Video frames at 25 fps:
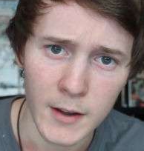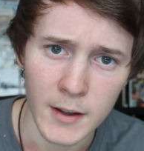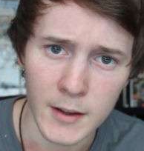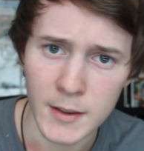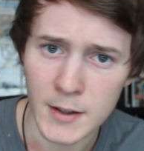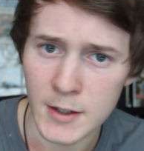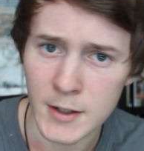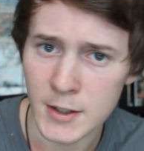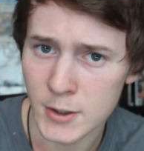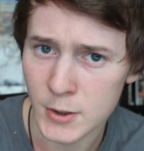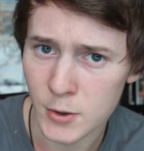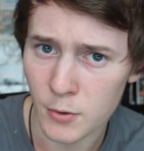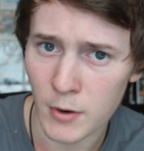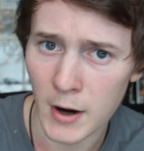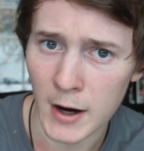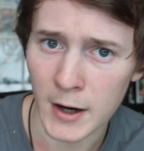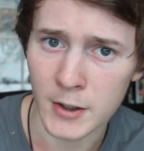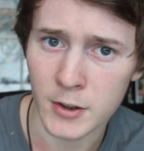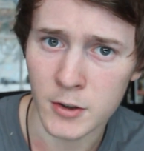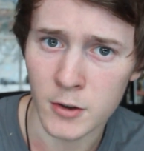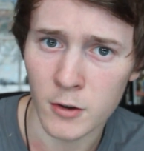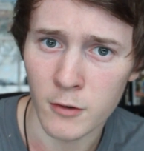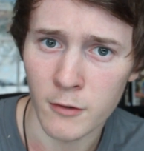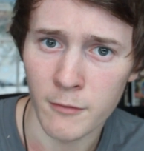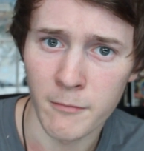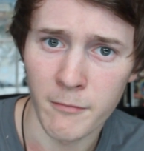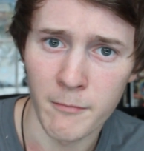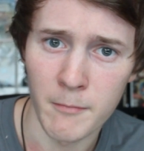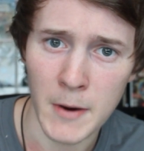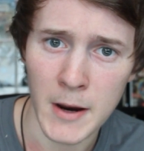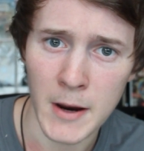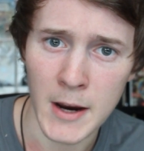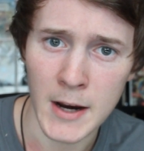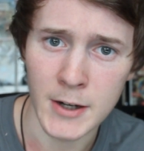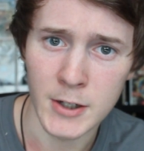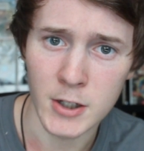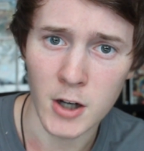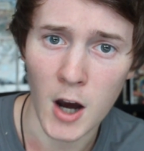This director
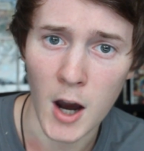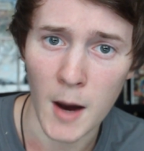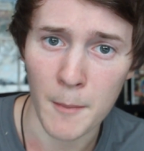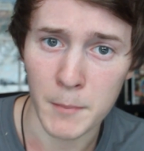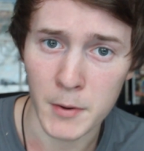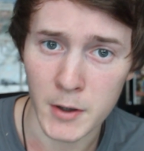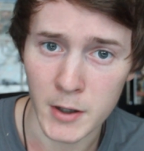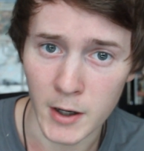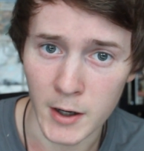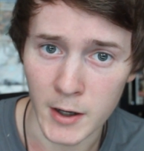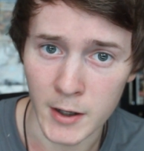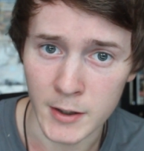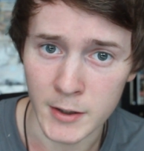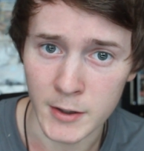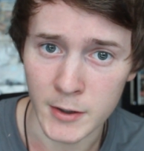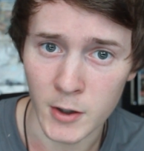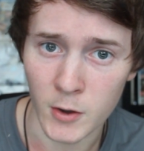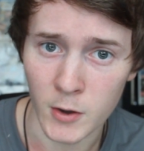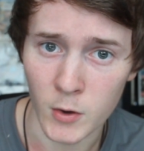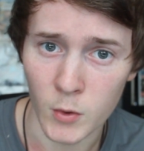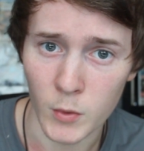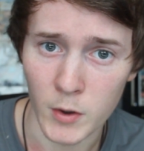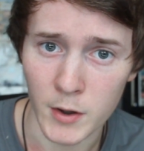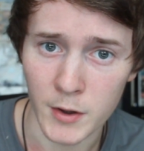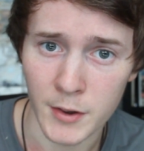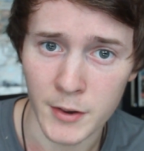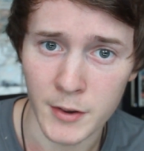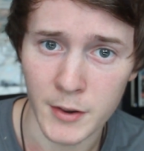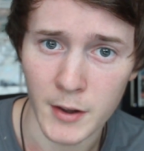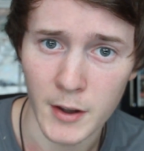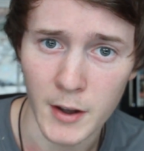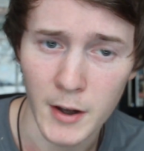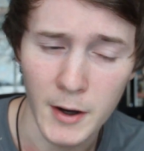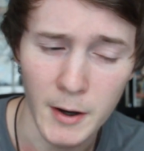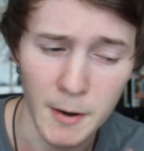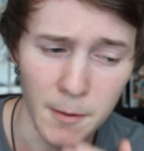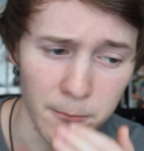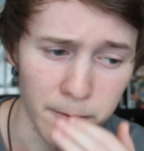made Top Gun, you know, with
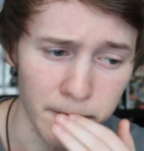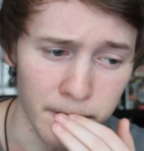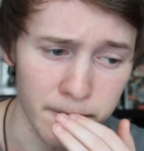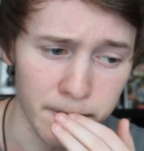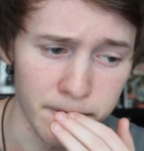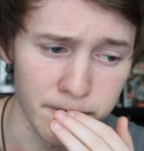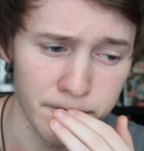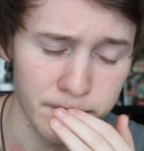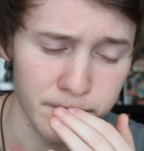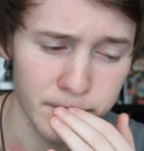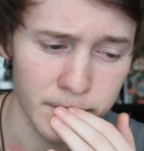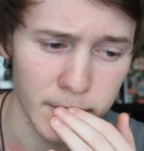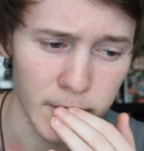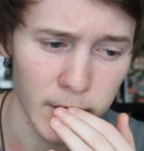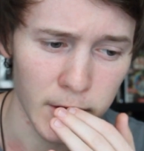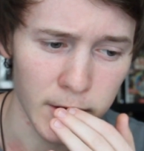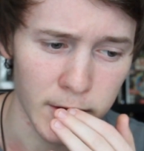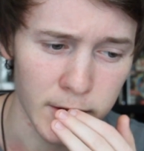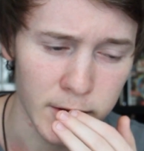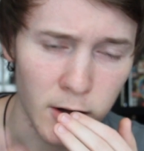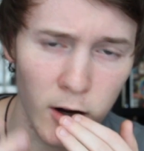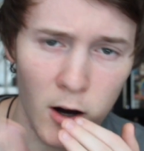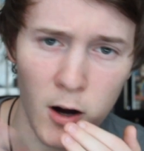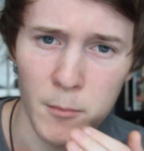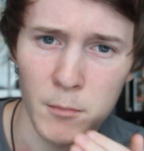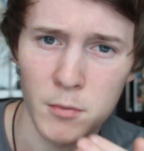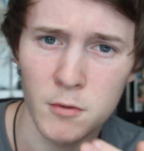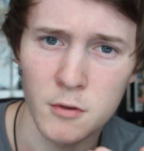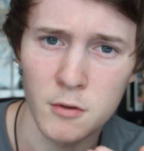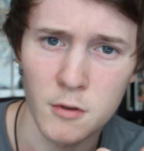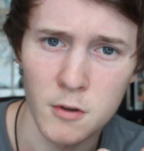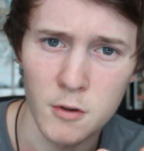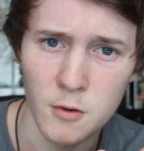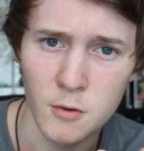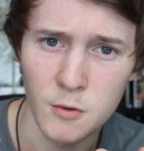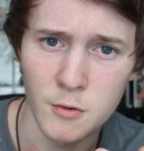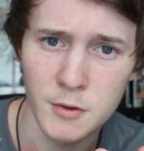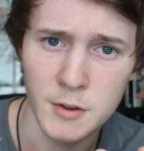um, Tom
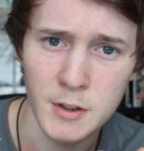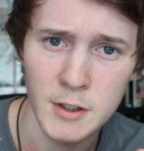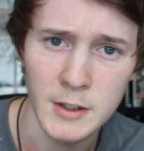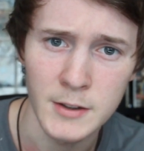Cruise.